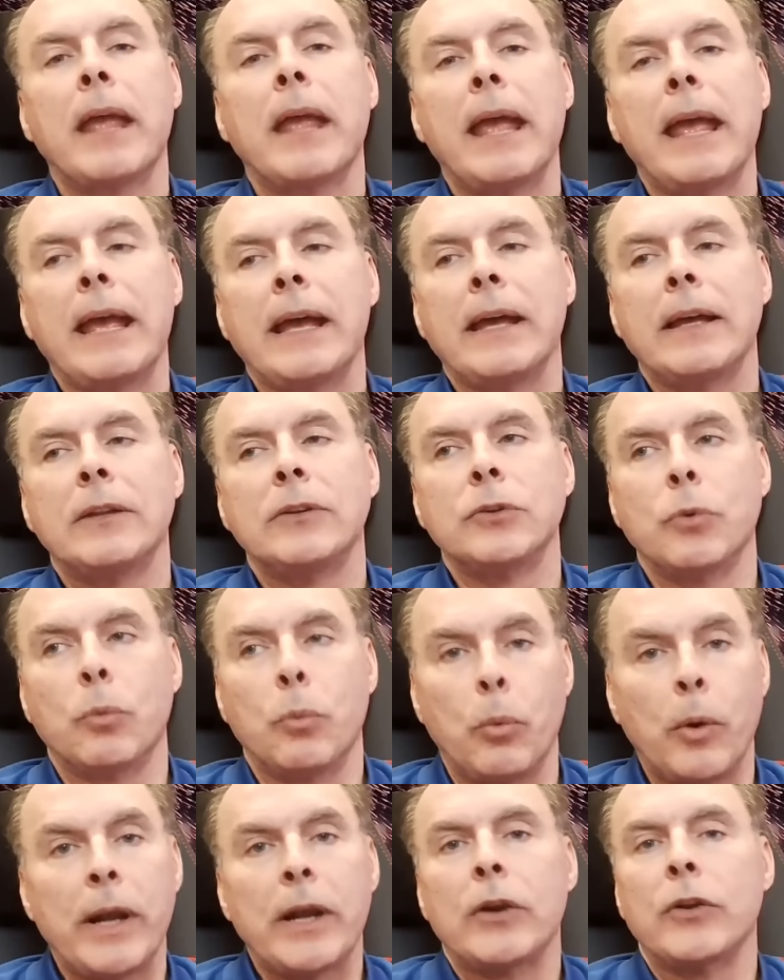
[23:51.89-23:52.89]
And
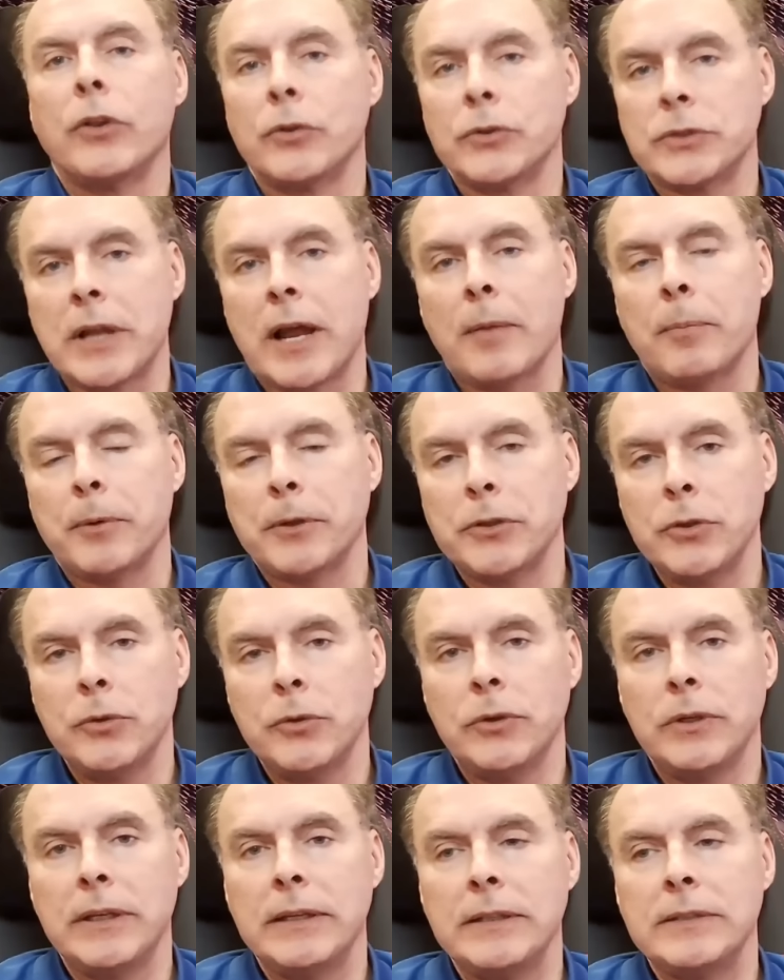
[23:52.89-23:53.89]
where are those
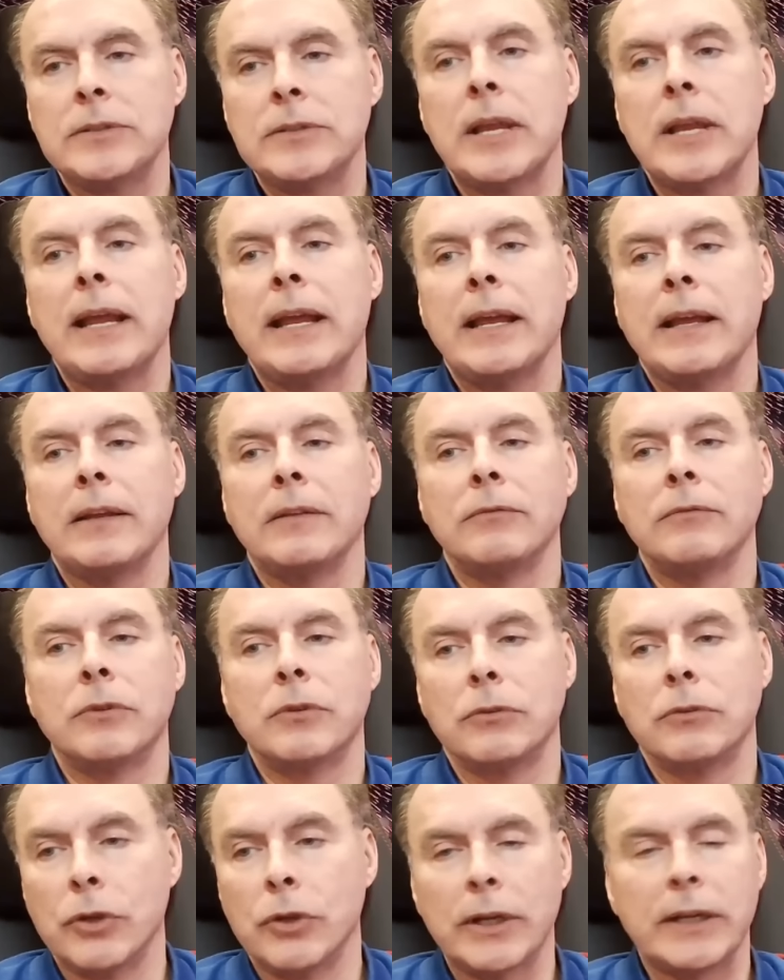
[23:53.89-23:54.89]
opportunities?
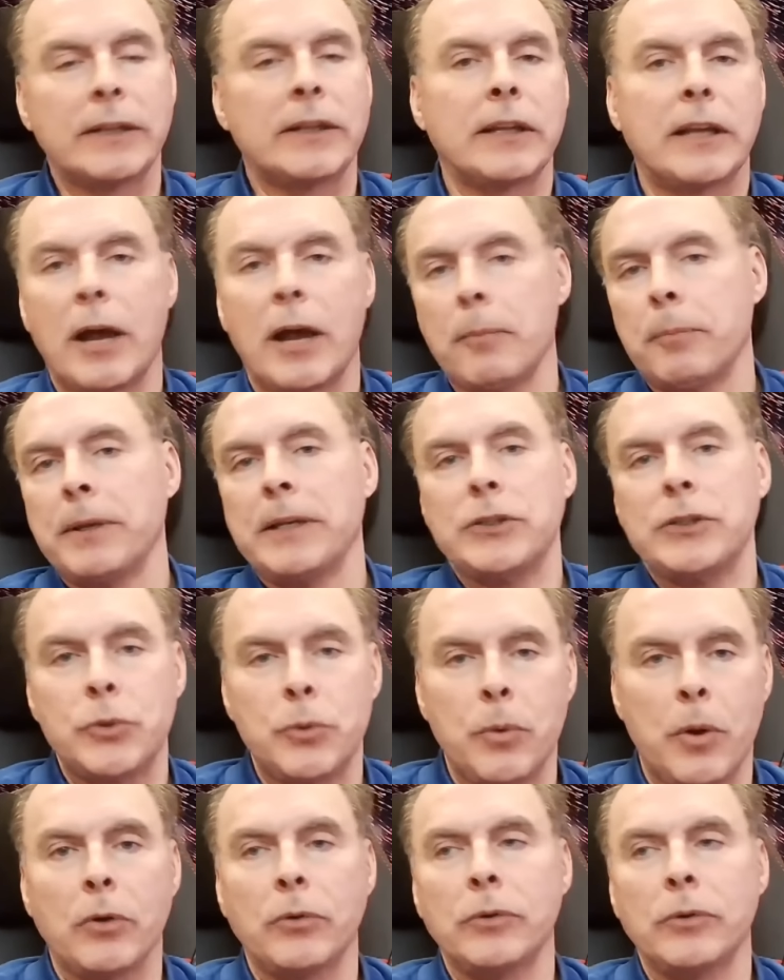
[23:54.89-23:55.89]
And look at the companies
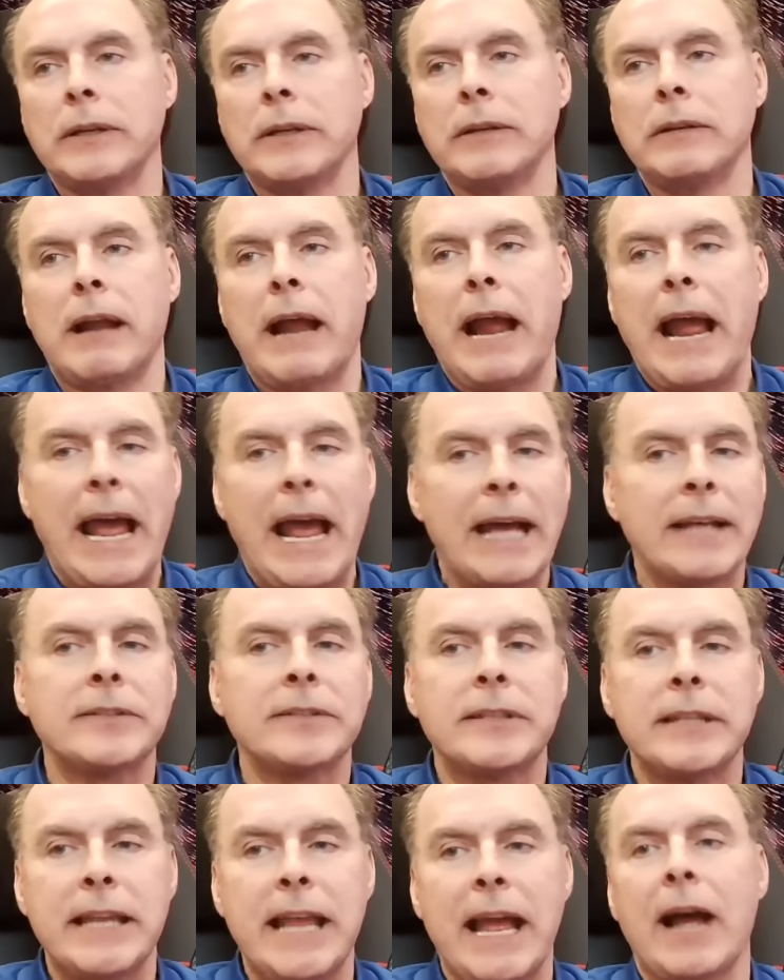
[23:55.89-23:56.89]
you own, and
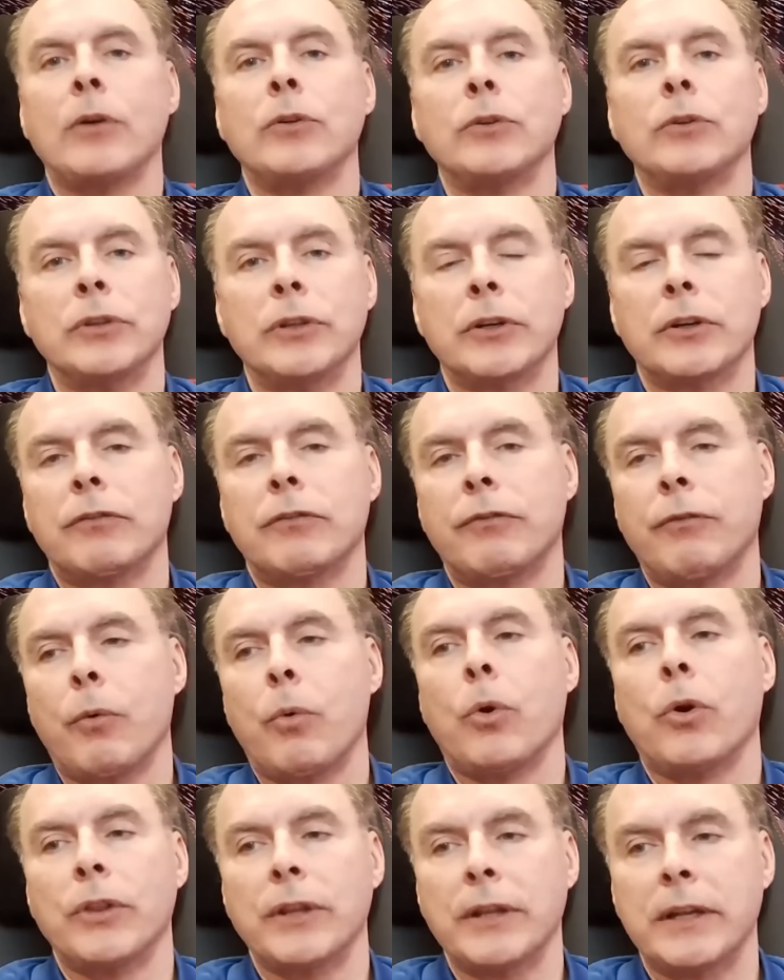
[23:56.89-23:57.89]
has the outlook
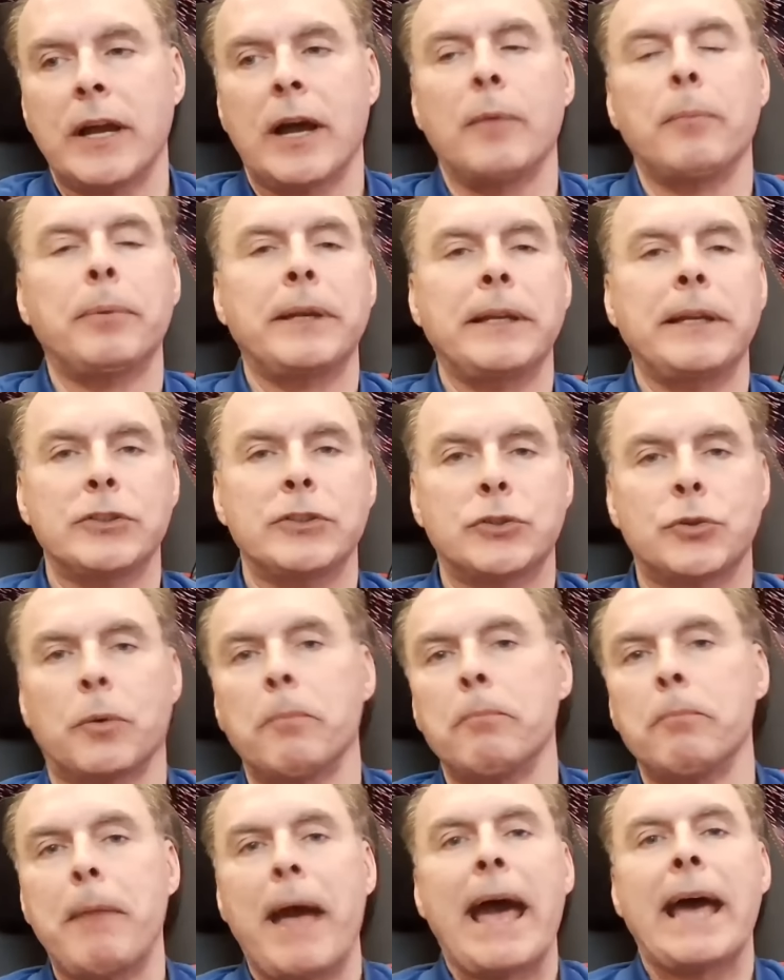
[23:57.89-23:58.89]
for the companies
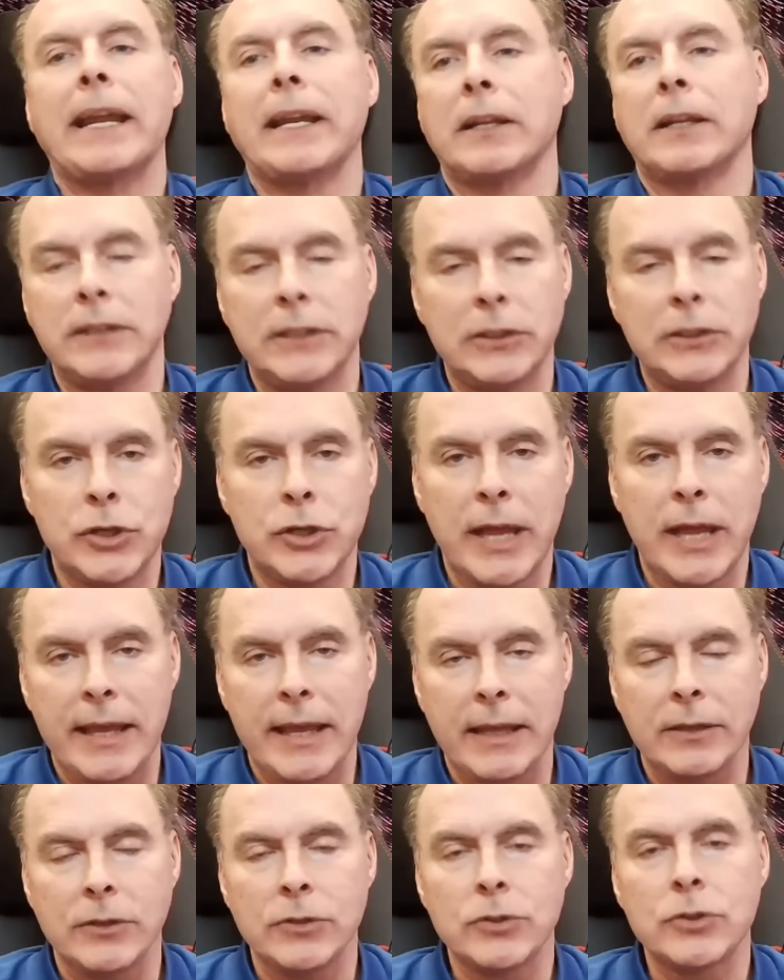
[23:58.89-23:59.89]
dramatically
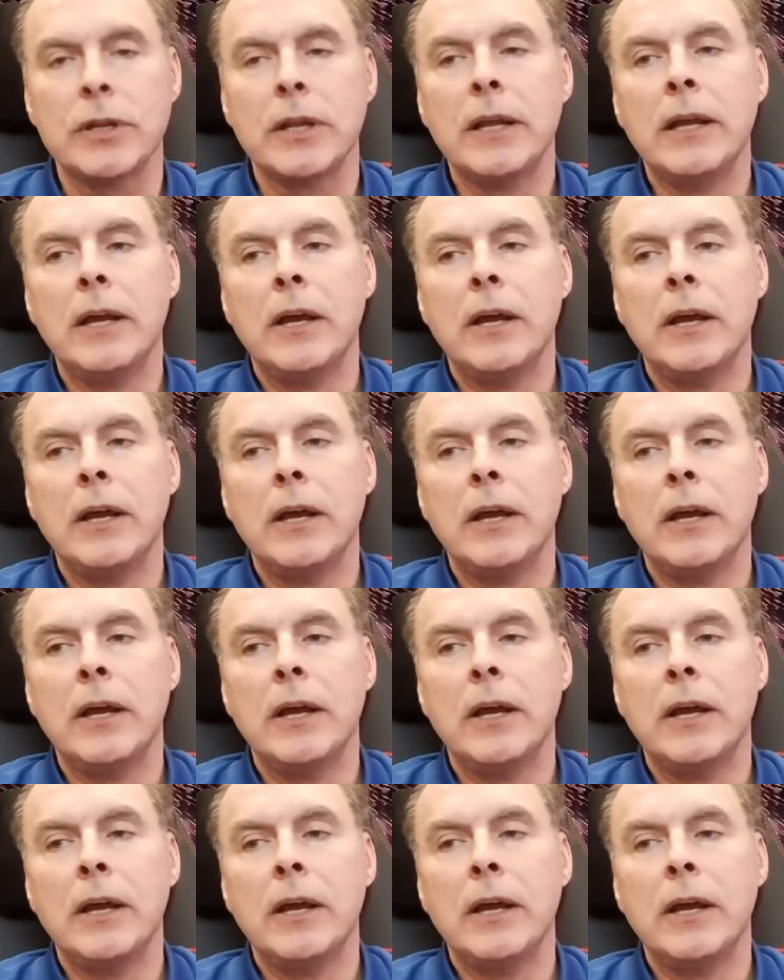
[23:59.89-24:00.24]
changed?